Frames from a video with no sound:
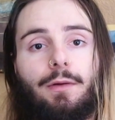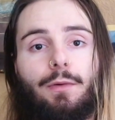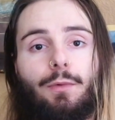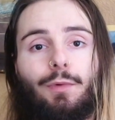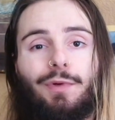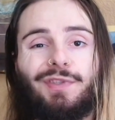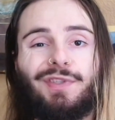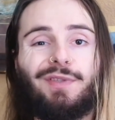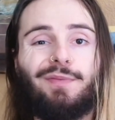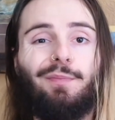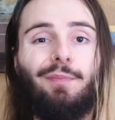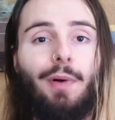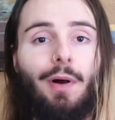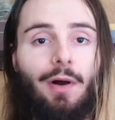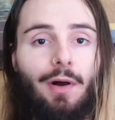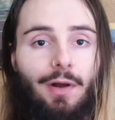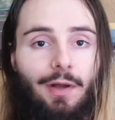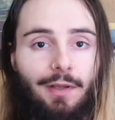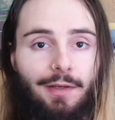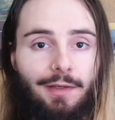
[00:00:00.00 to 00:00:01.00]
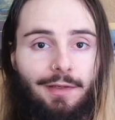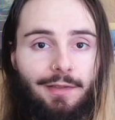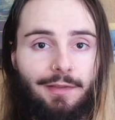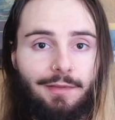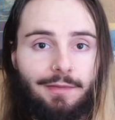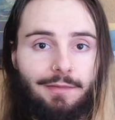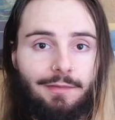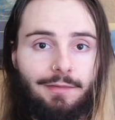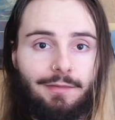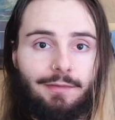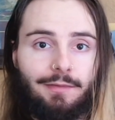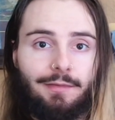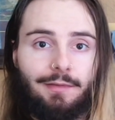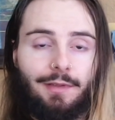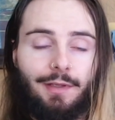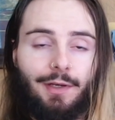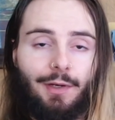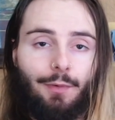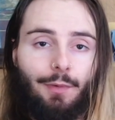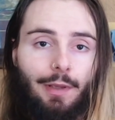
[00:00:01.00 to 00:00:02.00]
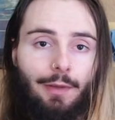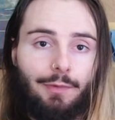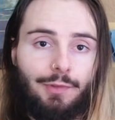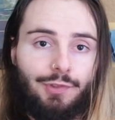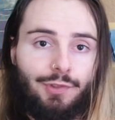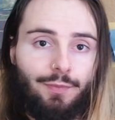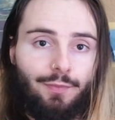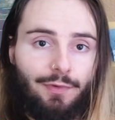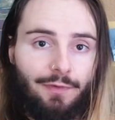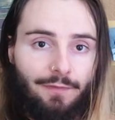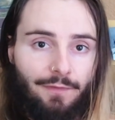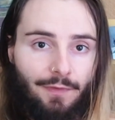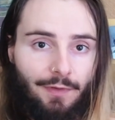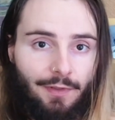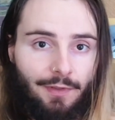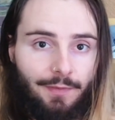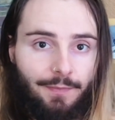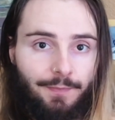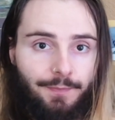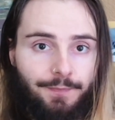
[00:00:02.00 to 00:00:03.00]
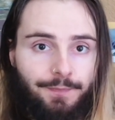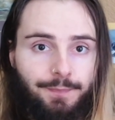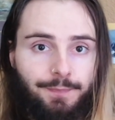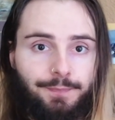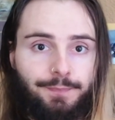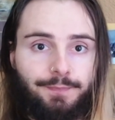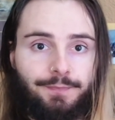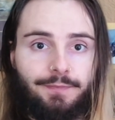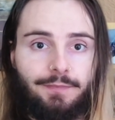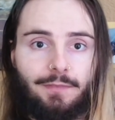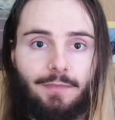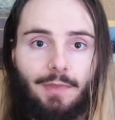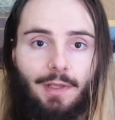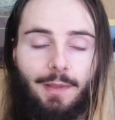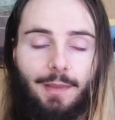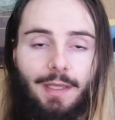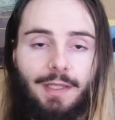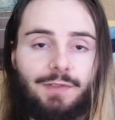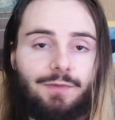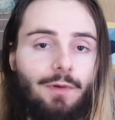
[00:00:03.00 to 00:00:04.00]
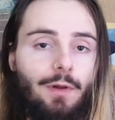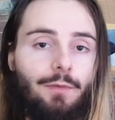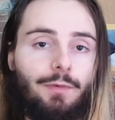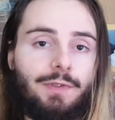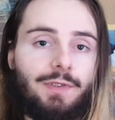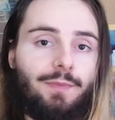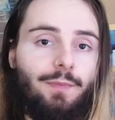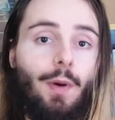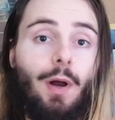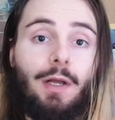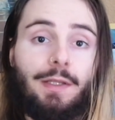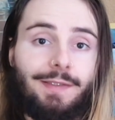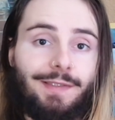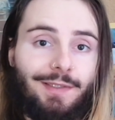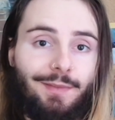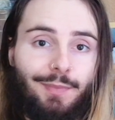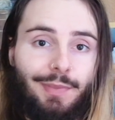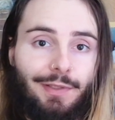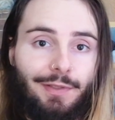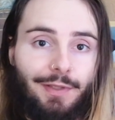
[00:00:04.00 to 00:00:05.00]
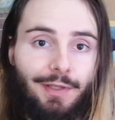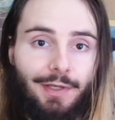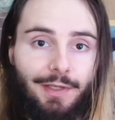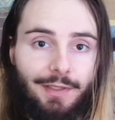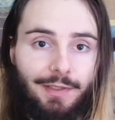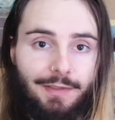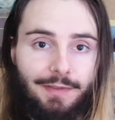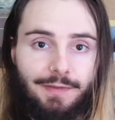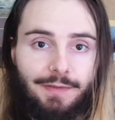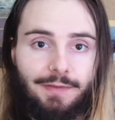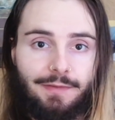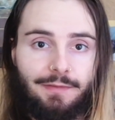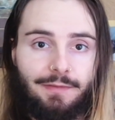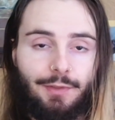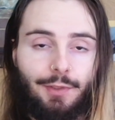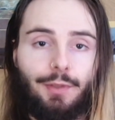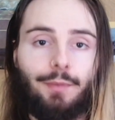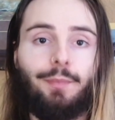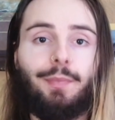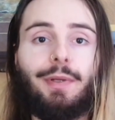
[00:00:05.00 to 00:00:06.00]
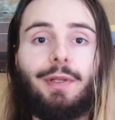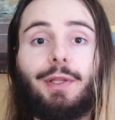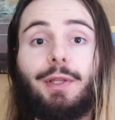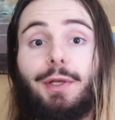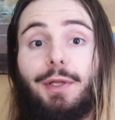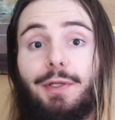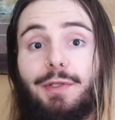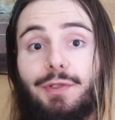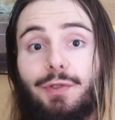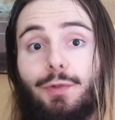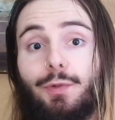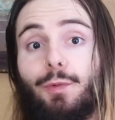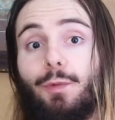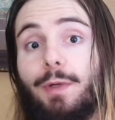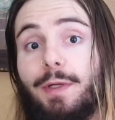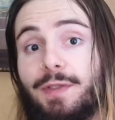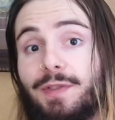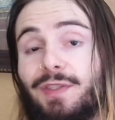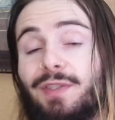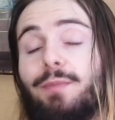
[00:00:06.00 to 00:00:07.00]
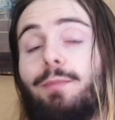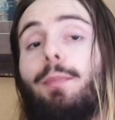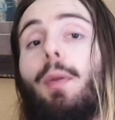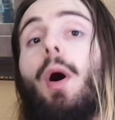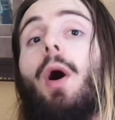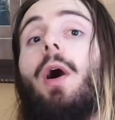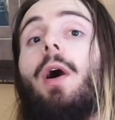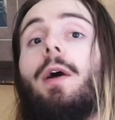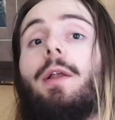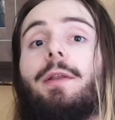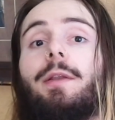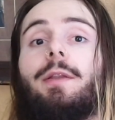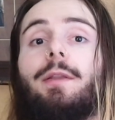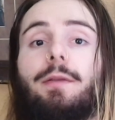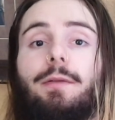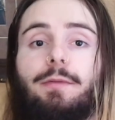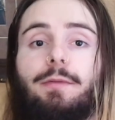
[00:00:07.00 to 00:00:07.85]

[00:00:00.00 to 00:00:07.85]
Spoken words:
respond in a way which you prefer. And that's what responsibility is, your ability to respond.